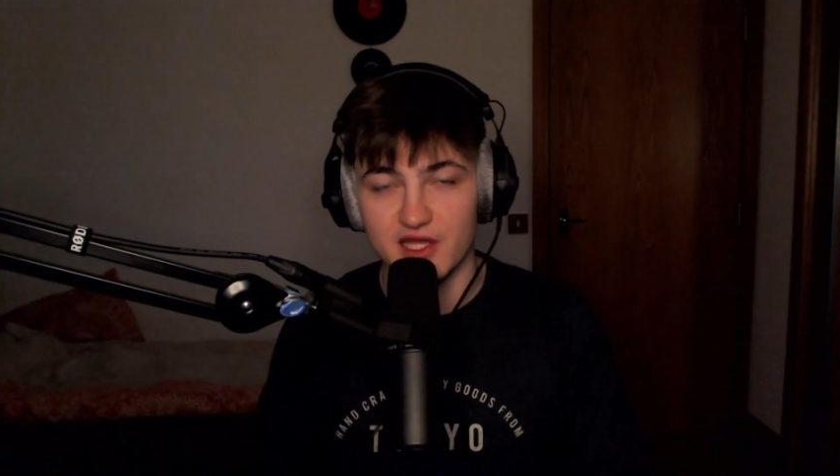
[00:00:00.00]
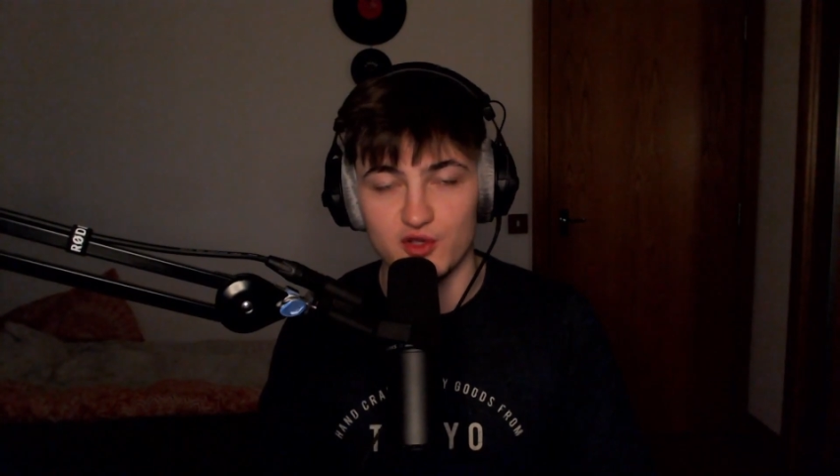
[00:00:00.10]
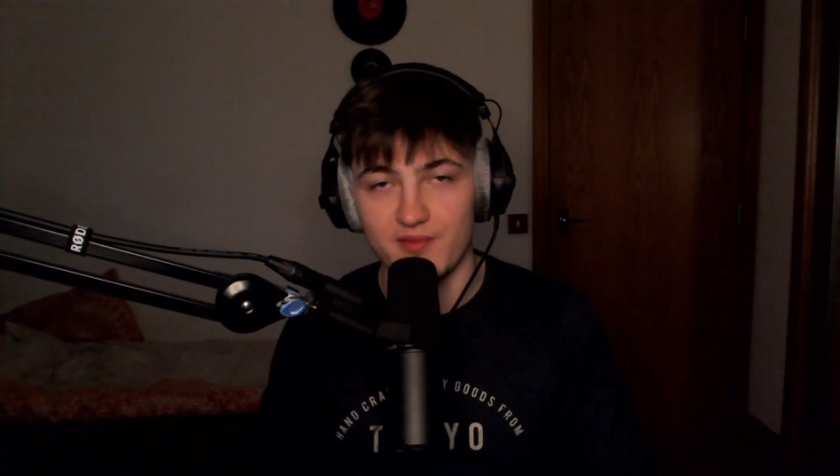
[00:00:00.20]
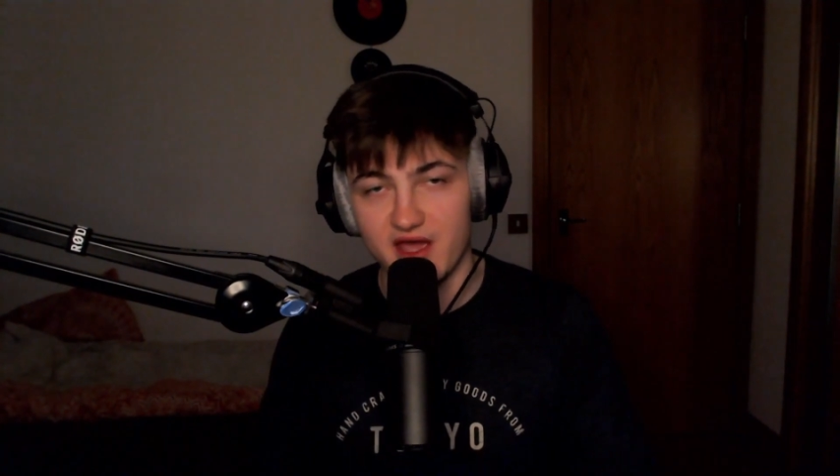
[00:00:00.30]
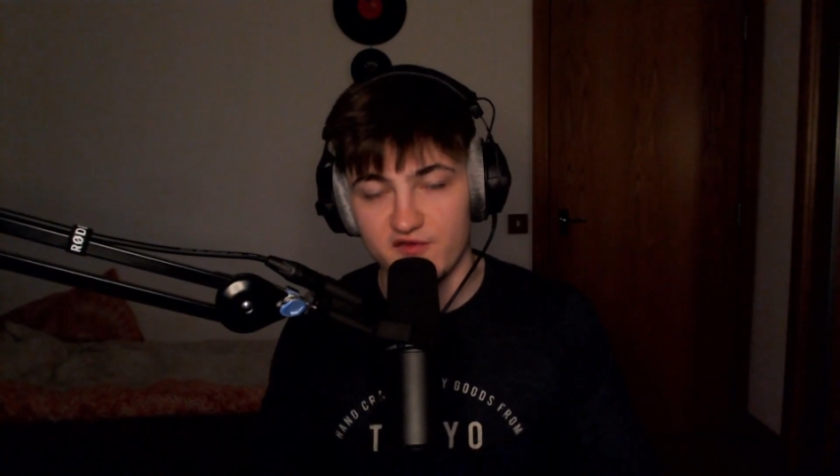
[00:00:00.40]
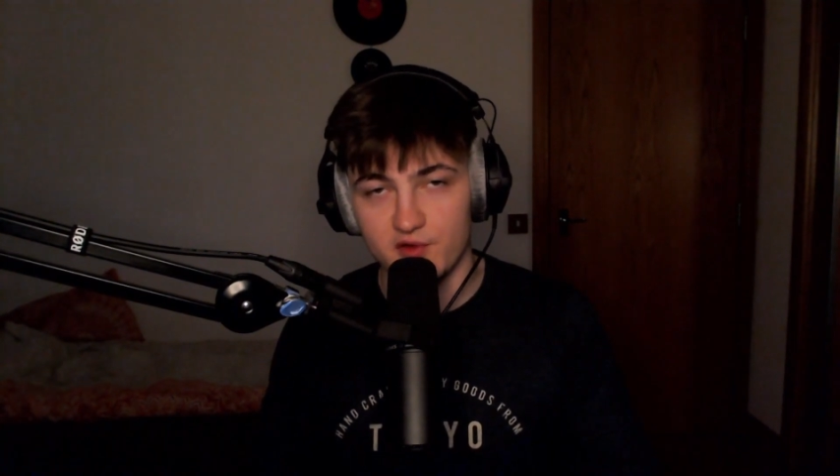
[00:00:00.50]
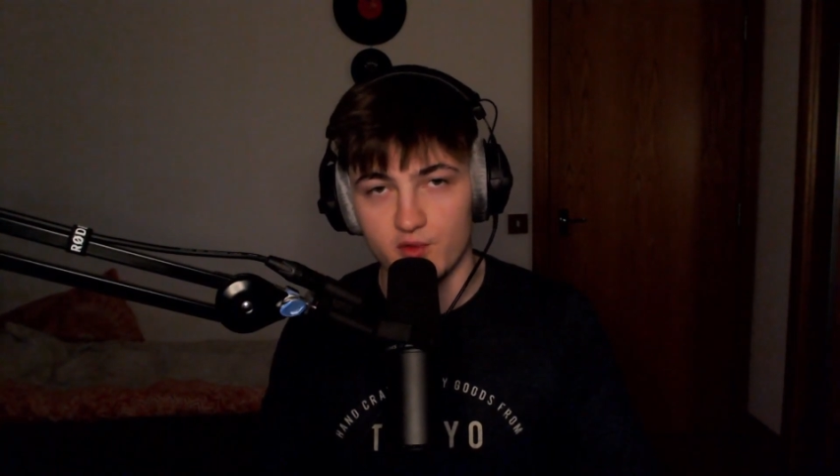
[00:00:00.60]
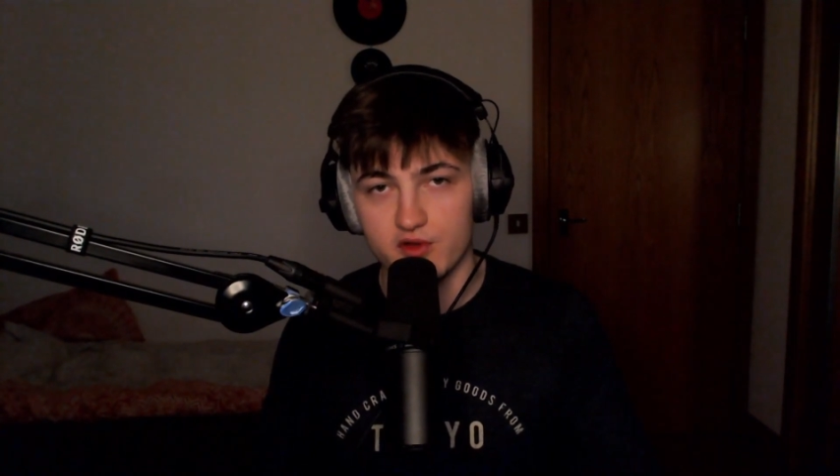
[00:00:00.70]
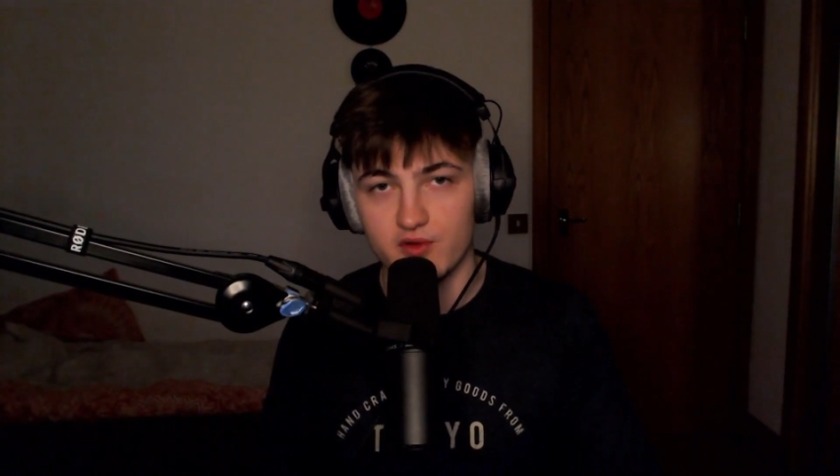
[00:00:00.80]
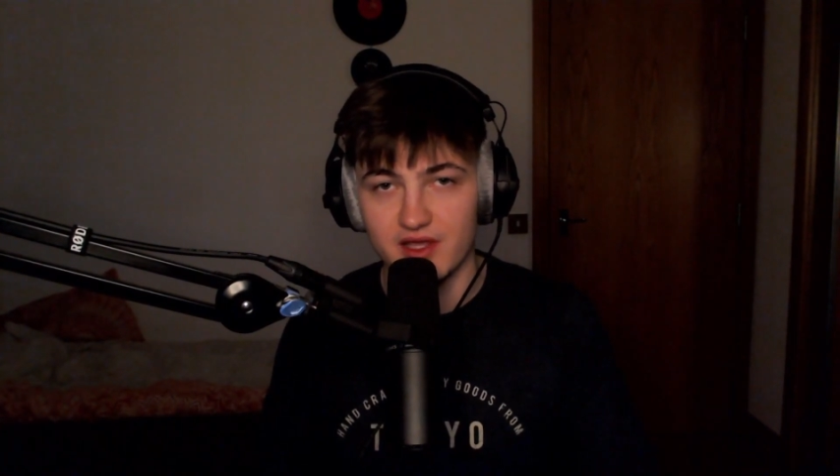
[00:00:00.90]
you might have been
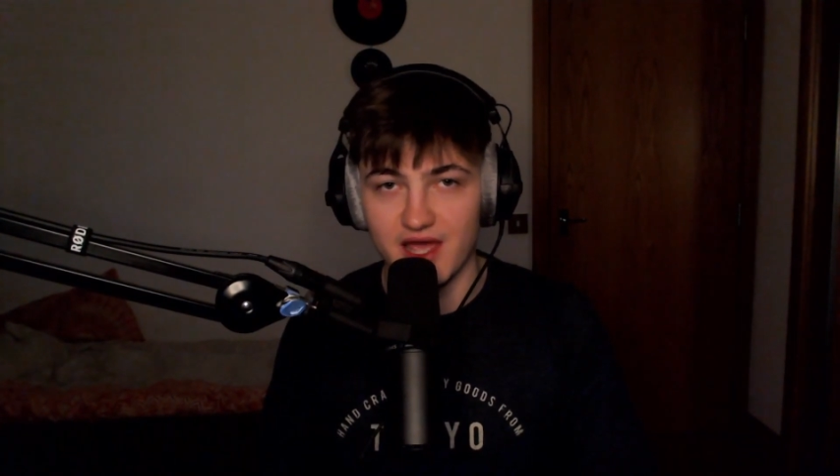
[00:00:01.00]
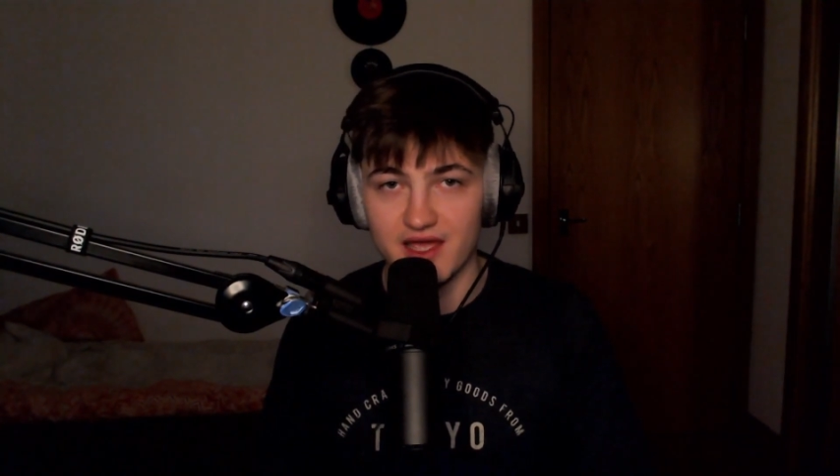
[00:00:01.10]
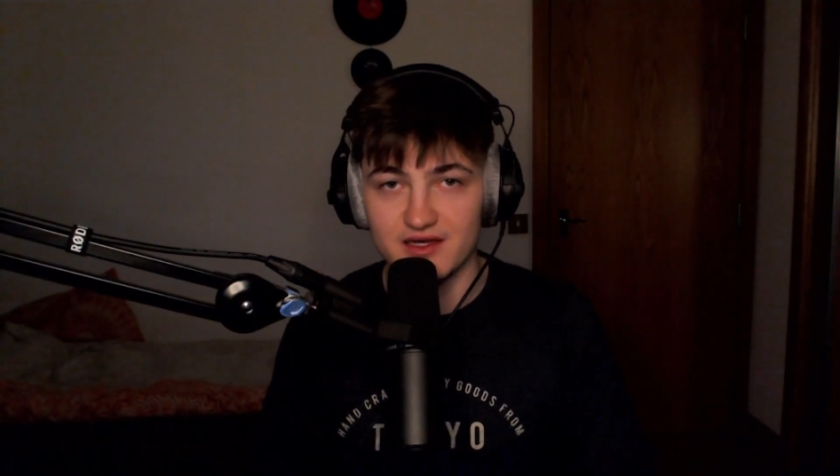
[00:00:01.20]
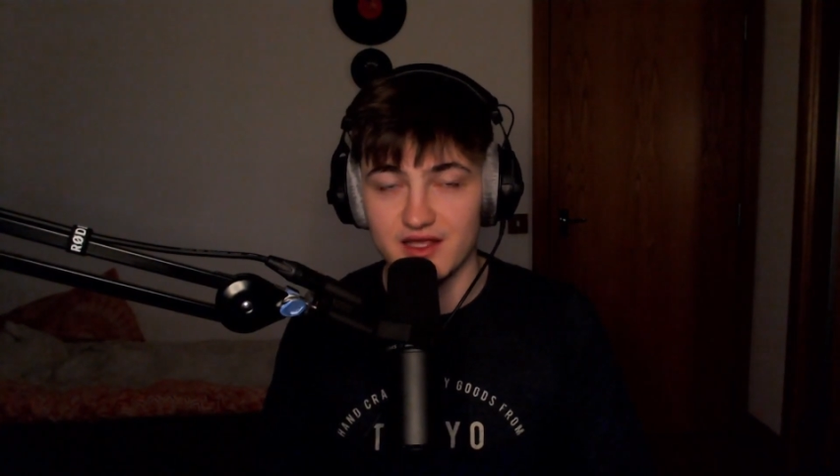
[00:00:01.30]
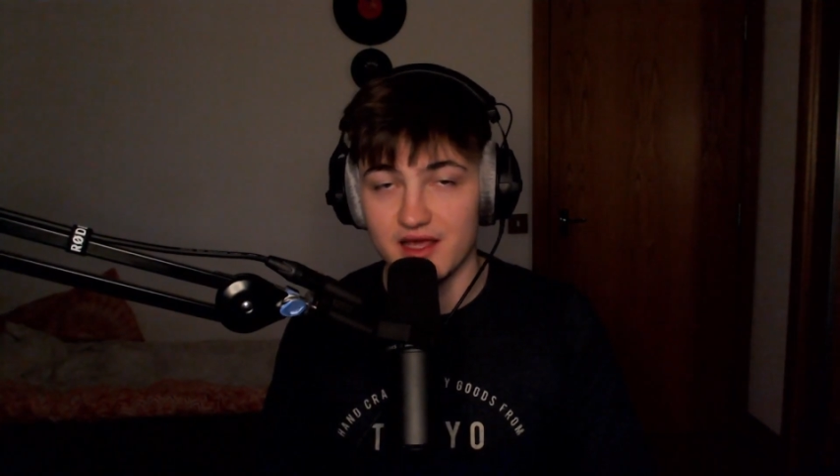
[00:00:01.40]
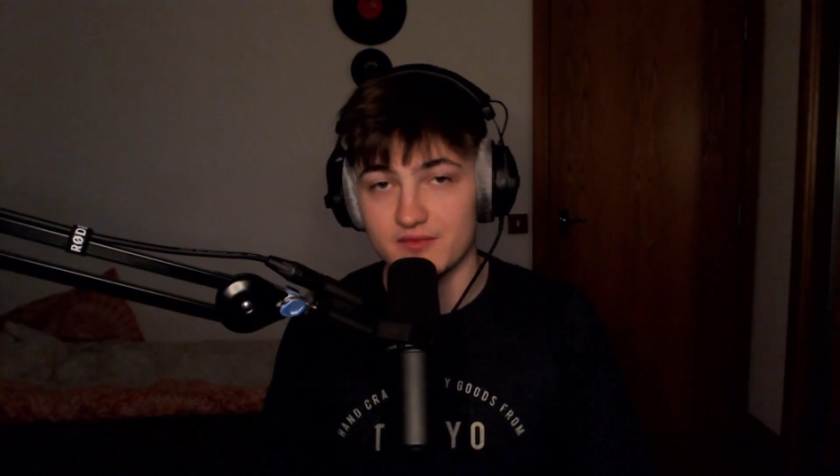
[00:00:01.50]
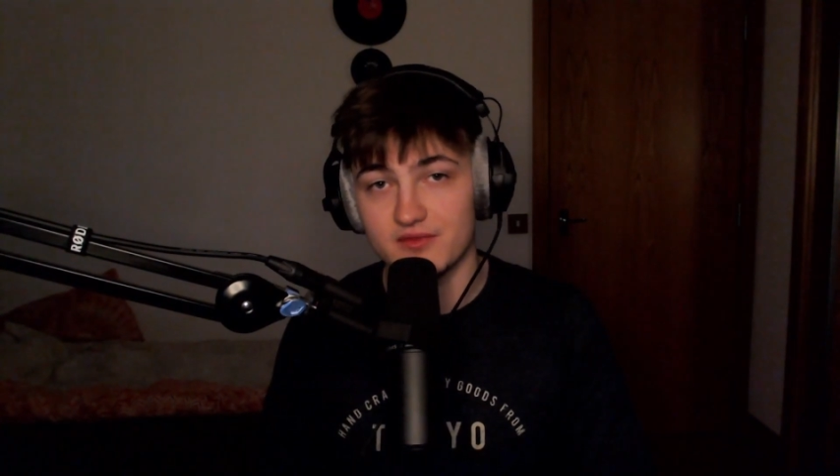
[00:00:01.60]
wondering, and yeah,